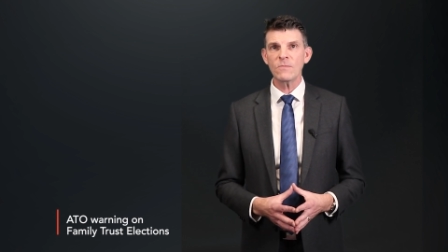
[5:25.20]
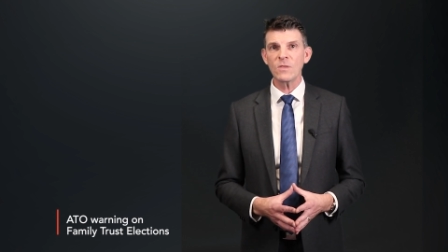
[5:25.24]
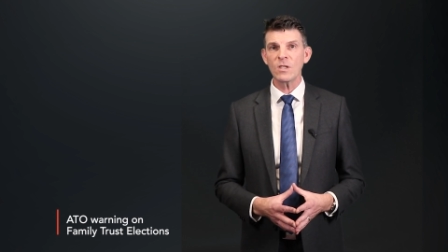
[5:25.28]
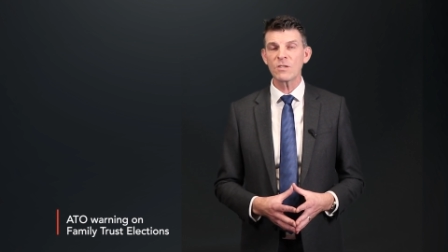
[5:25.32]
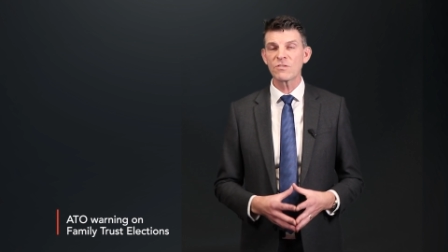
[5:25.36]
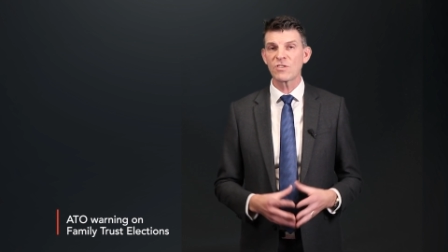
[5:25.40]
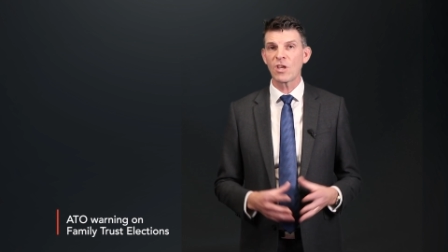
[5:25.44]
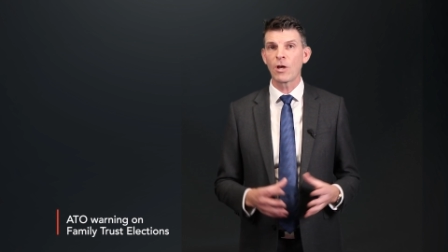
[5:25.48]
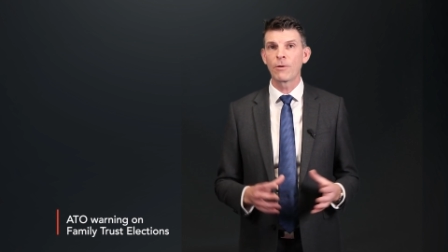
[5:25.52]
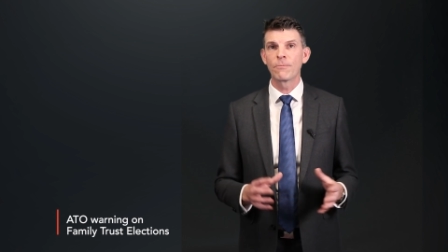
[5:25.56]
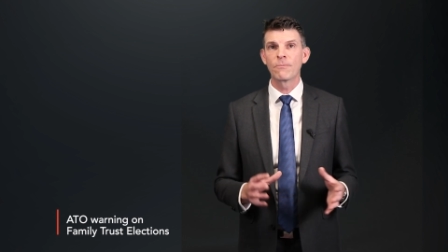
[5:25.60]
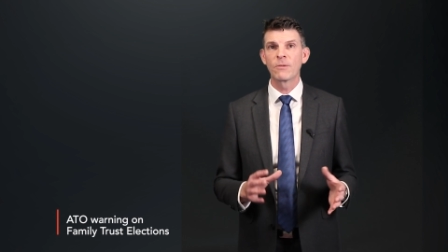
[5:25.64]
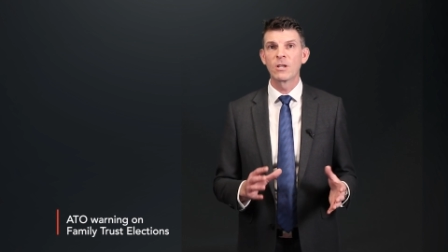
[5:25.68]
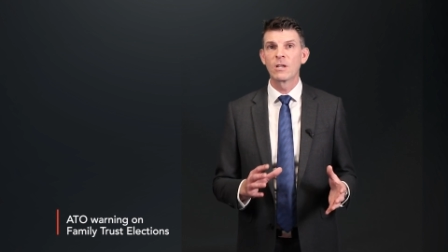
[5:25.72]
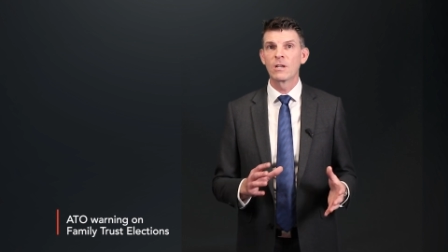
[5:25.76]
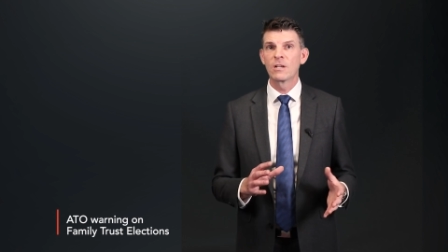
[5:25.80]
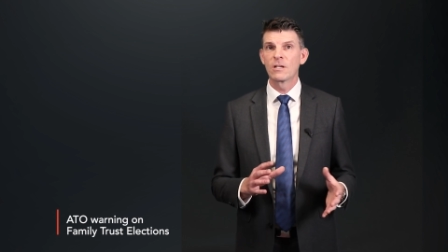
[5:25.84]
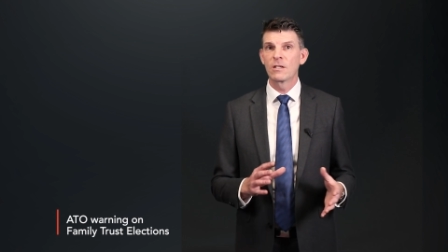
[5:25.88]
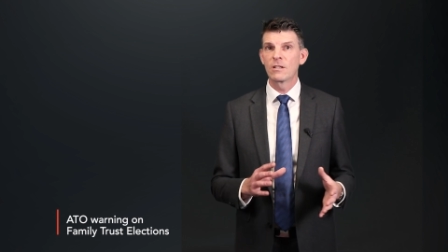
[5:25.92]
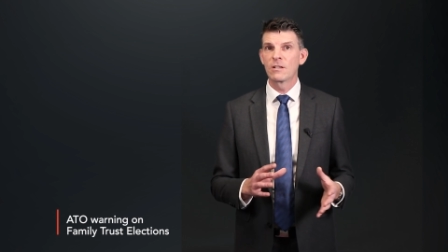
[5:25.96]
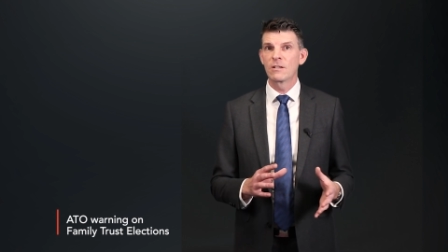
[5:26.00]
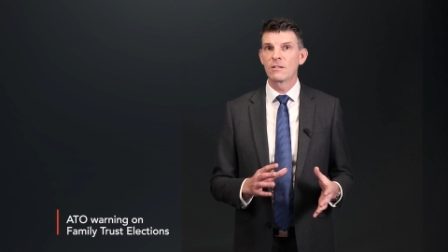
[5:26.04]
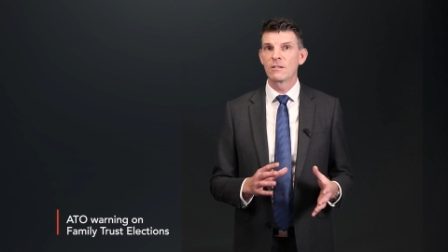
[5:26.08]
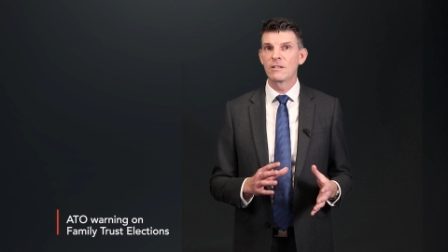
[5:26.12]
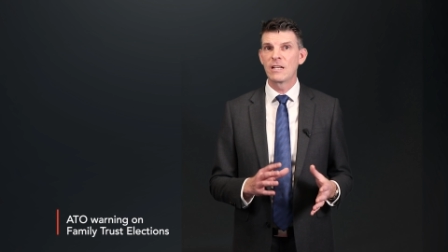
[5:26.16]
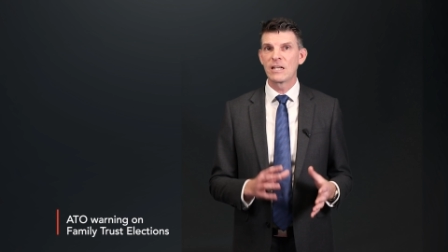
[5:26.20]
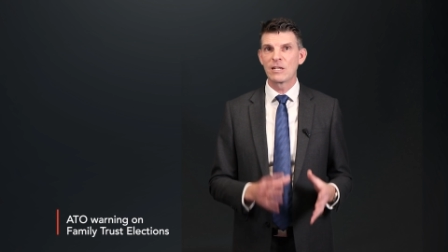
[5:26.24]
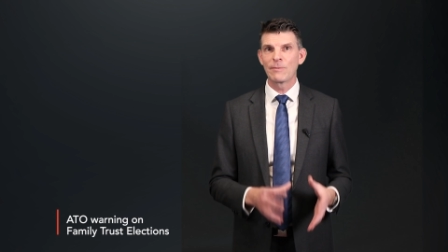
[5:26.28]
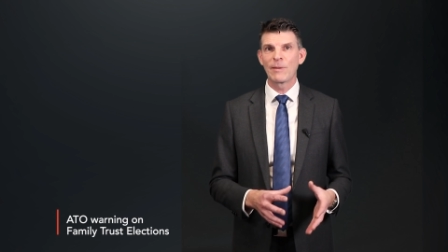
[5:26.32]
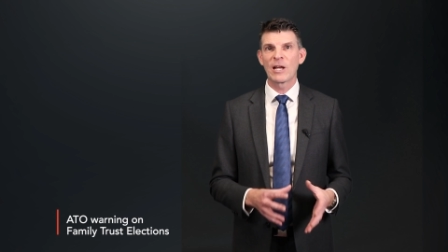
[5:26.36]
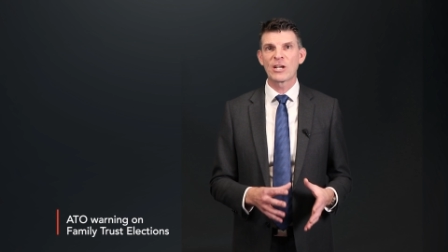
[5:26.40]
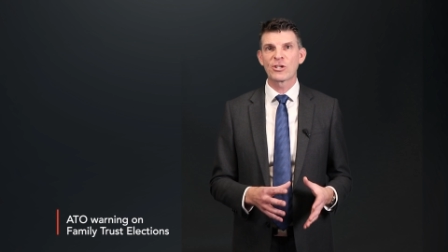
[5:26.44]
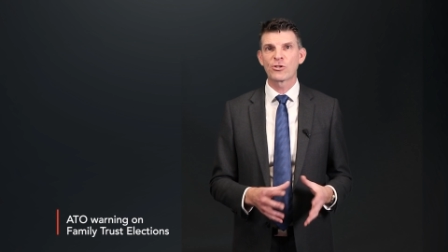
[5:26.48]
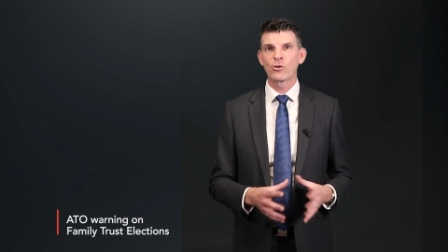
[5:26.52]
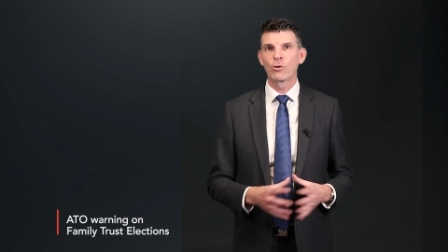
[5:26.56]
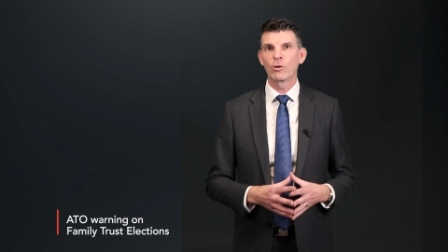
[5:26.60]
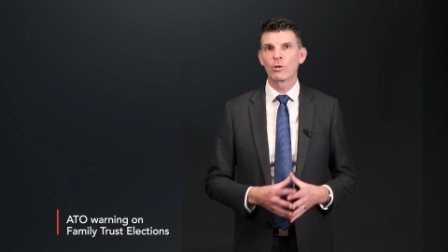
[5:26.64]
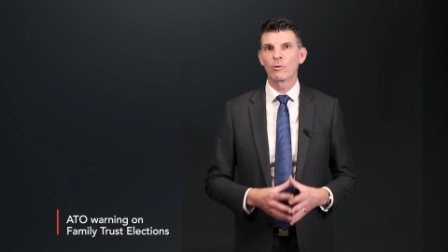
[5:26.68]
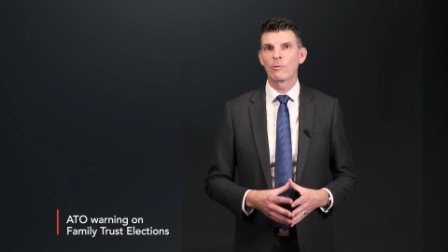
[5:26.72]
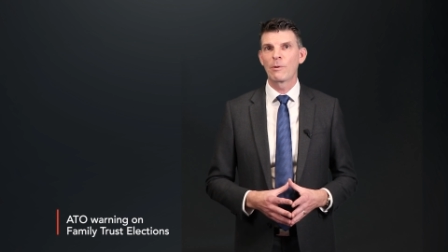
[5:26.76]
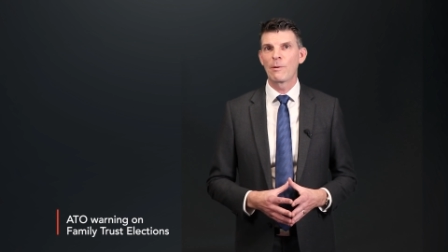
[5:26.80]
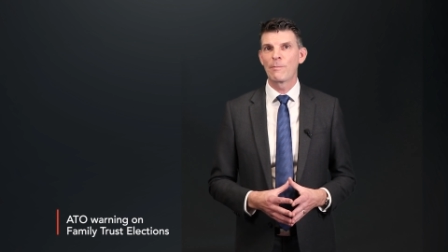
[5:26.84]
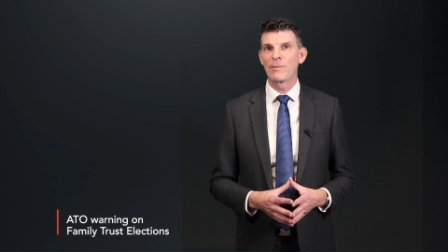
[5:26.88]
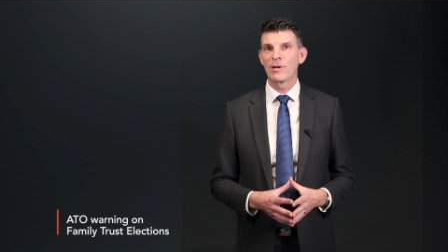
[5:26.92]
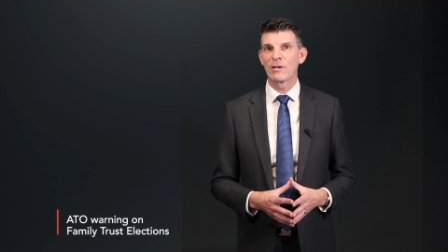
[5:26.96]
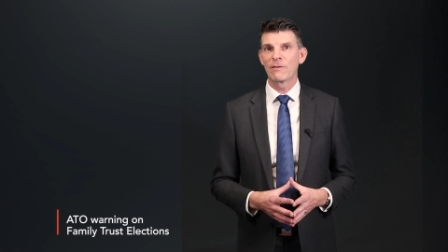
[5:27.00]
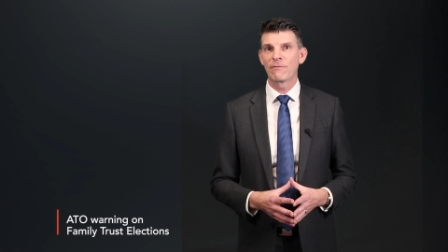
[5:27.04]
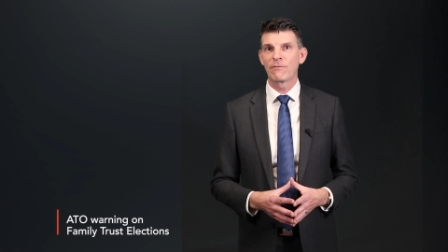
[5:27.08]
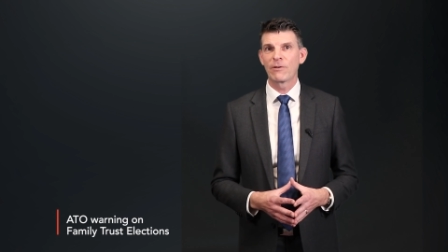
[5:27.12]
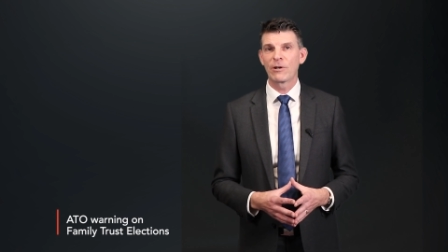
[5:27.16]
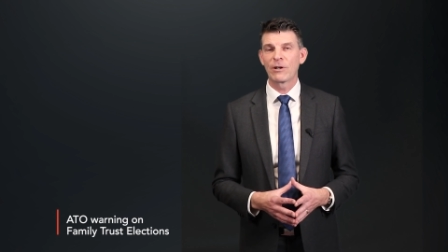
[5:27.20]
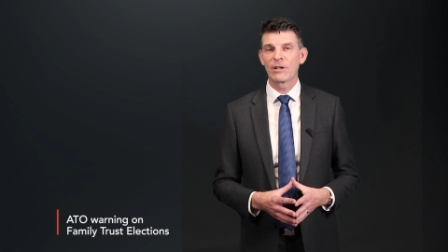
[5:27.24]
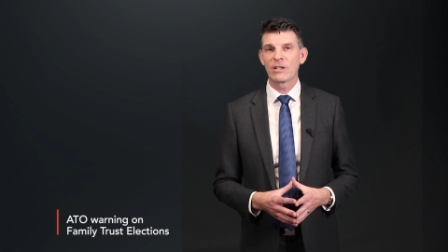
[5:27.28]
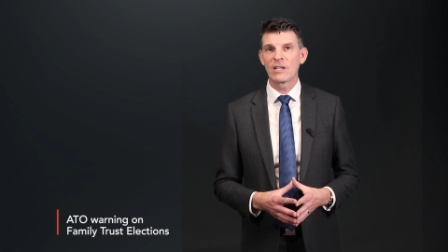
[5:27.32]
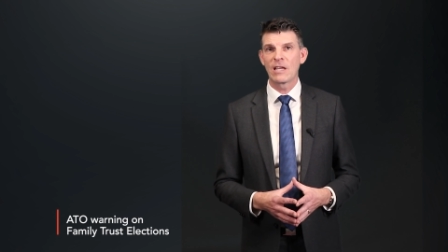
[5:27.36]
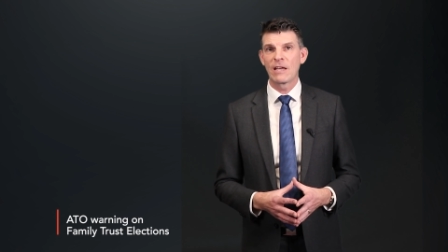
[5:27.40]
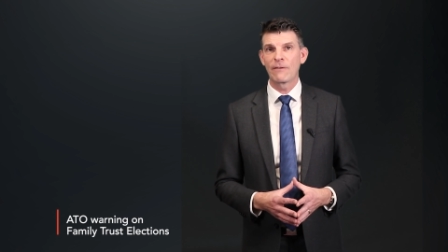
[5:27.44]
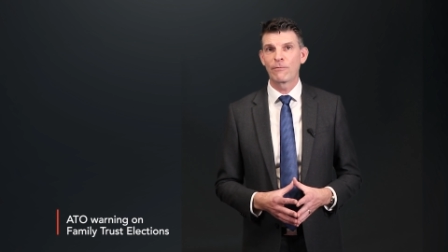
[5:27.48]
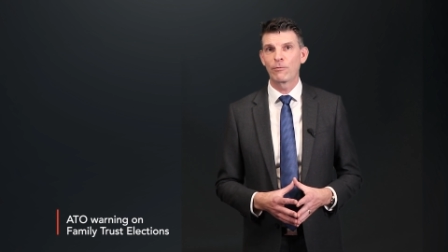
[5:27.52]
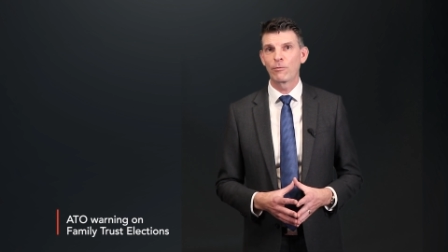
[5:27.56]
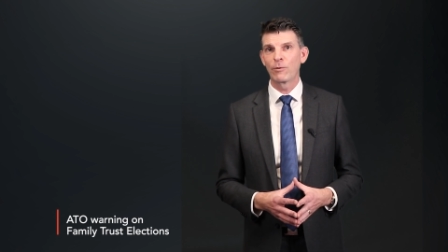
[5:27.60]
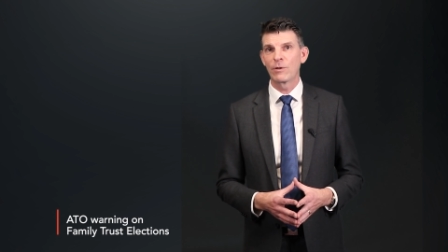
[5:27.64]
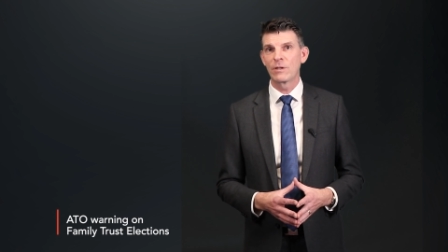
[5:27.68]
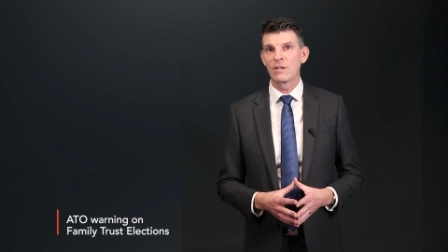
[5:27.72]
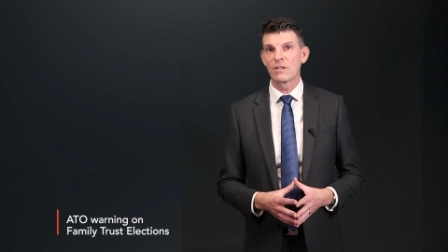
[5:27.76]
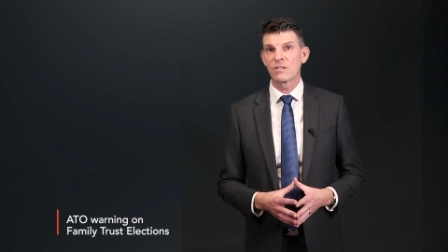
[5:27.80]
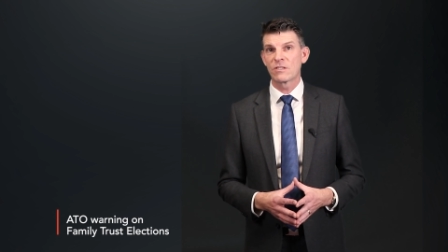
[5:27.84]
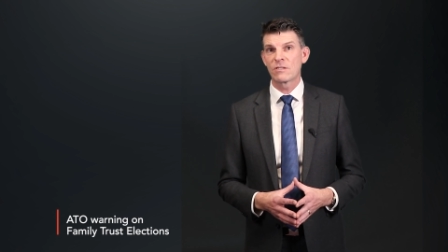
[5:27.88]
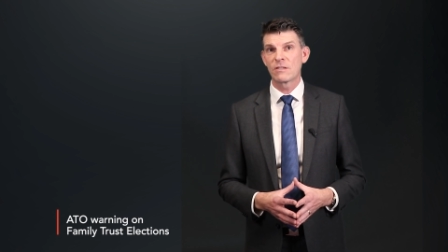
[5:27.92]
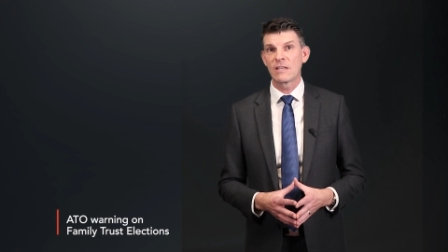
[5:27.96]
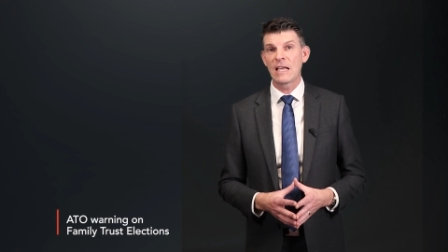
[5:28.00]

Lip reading: So need to make sure that we're being very careful with this.